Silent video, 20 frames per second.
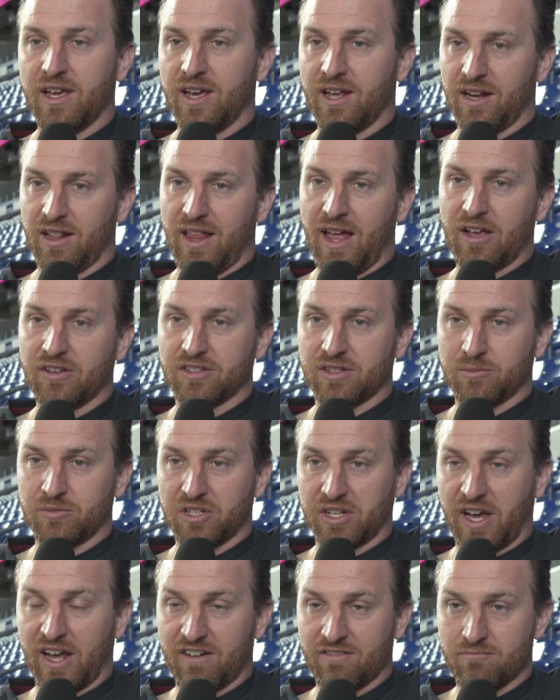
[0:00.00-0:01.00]
It allows them
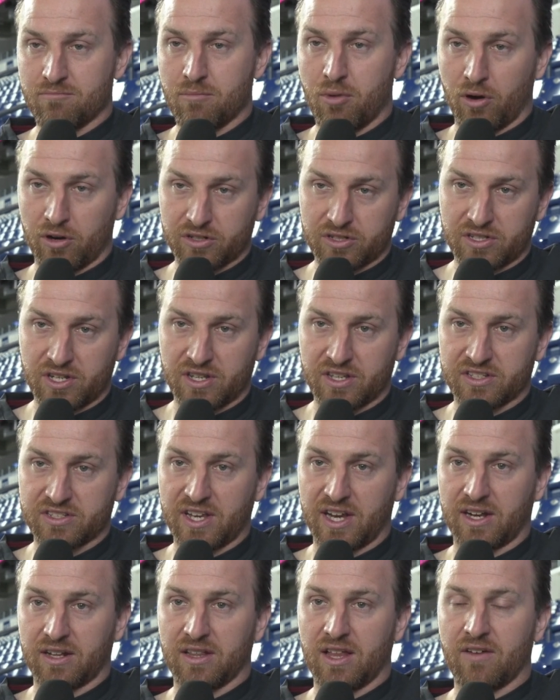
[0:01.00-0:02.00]
to kind of burst to the
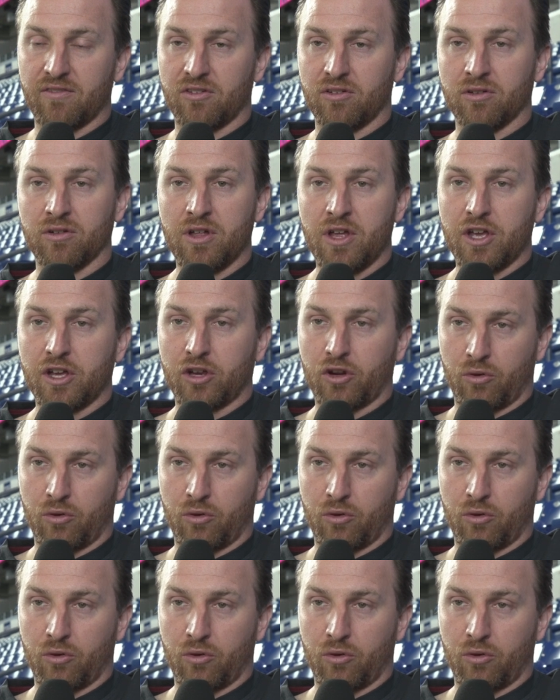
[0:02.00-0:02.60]
second level,